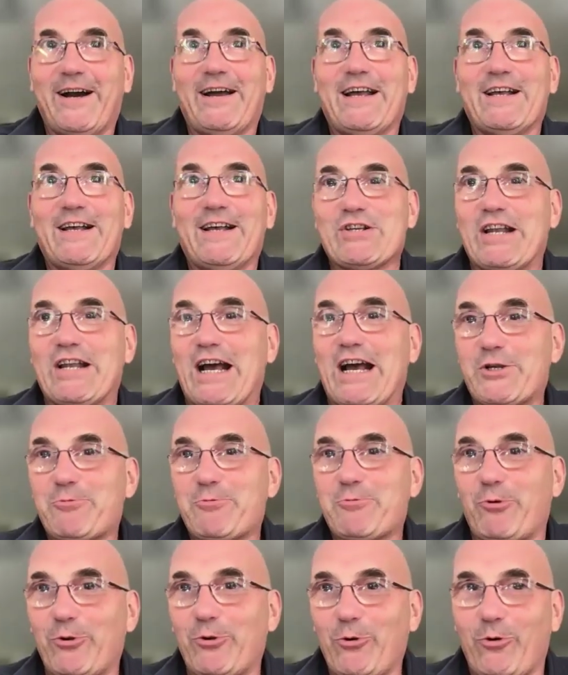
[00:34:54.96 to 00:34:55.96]
As an
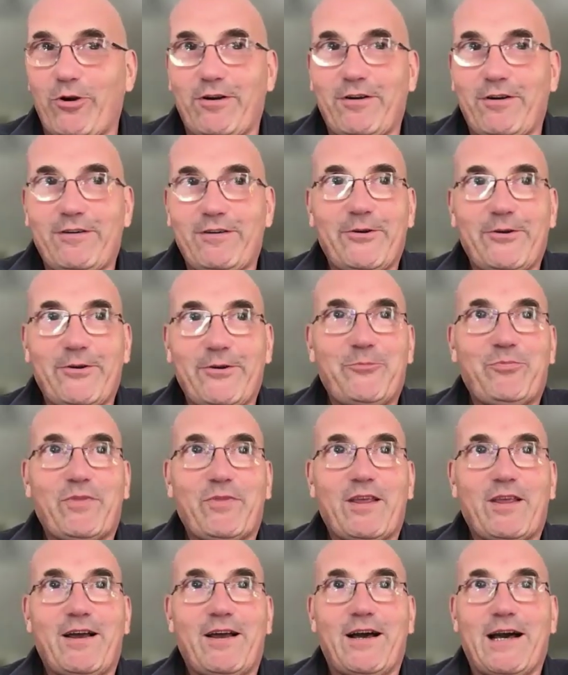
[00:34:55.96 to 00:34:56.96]
entrepreneur,
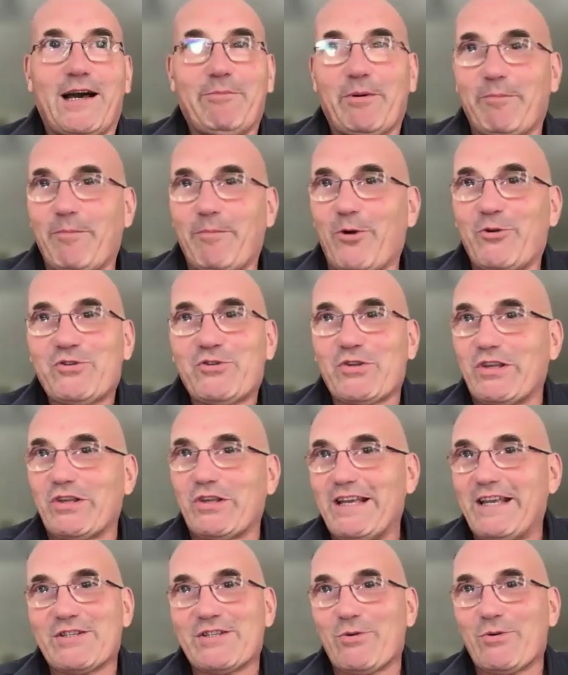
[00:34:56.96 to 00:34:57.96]
but
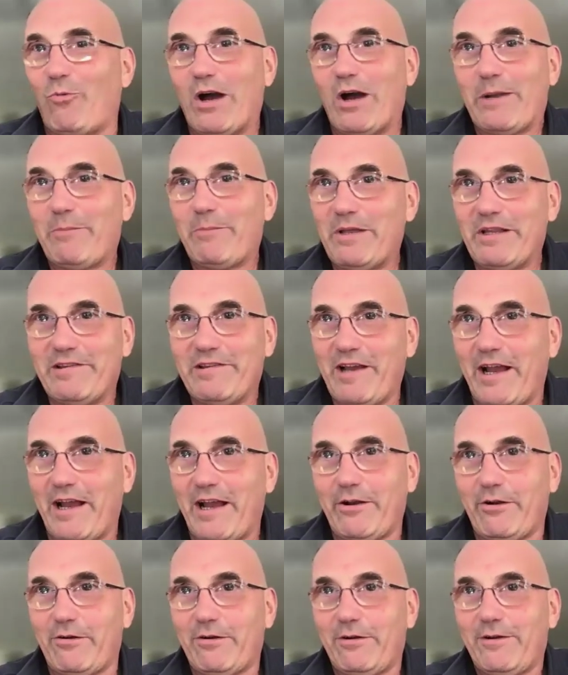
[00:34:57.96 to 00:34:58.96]
mostly as a wannabe
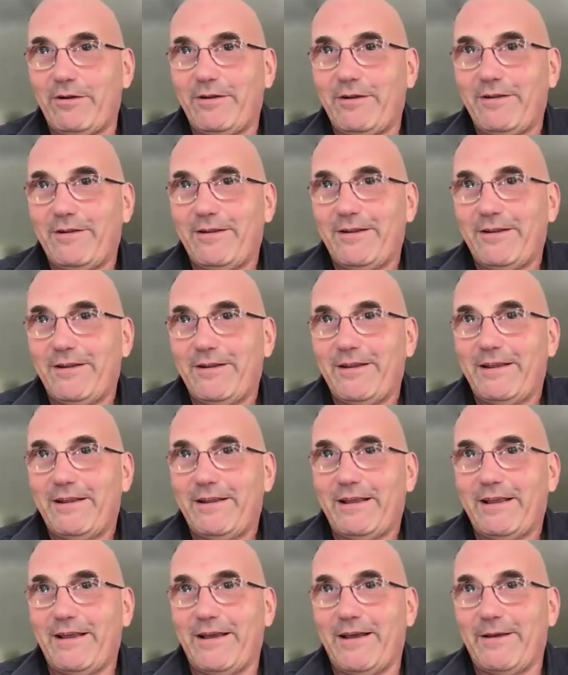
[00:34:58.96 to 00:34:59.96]

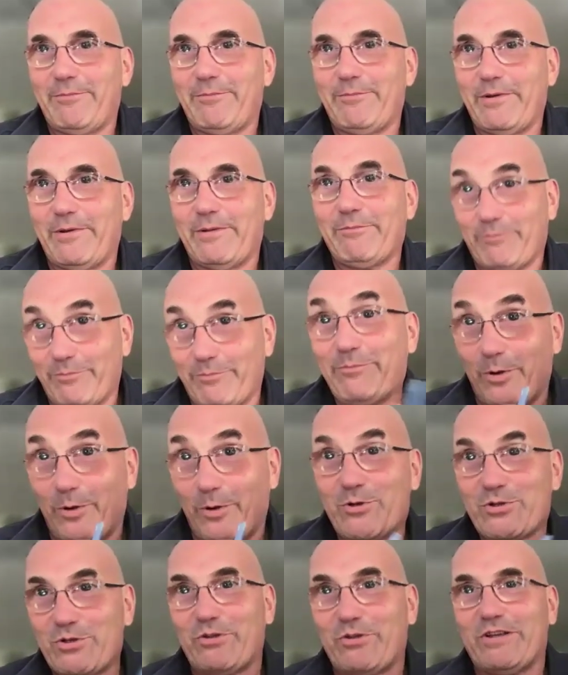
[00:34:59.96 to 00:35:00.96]
diner,
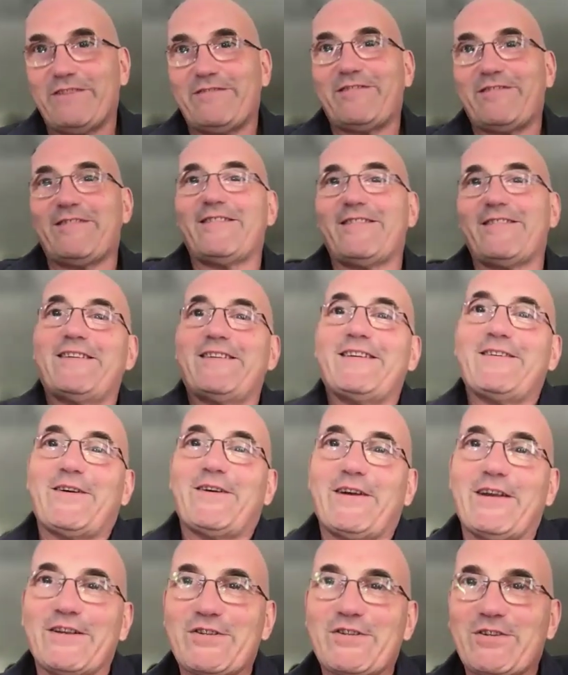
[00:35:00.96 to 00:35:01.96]
personally,
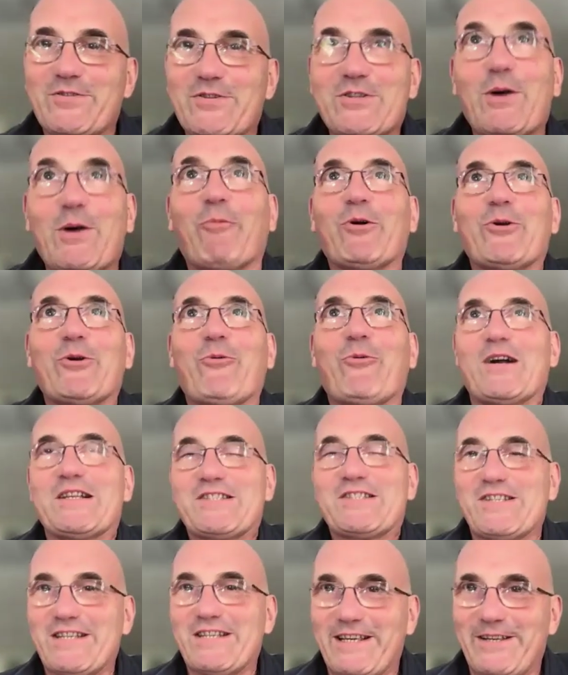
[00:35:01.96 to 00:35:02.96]
as someone who
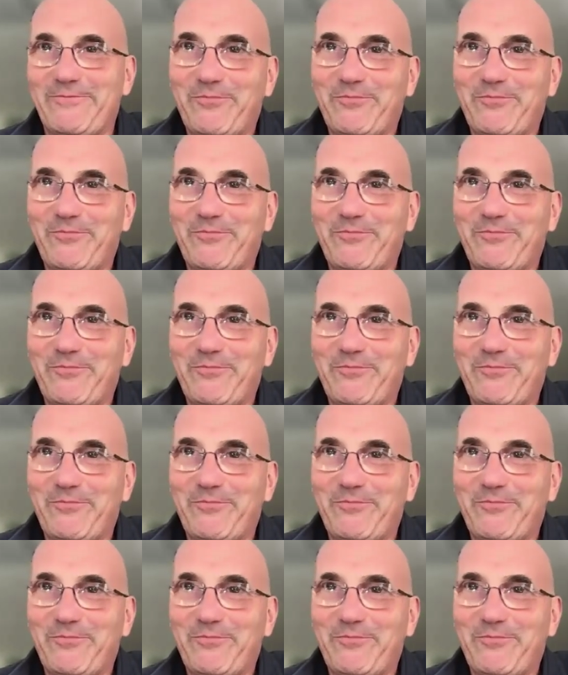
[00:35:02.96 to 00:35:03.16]
wants to eat.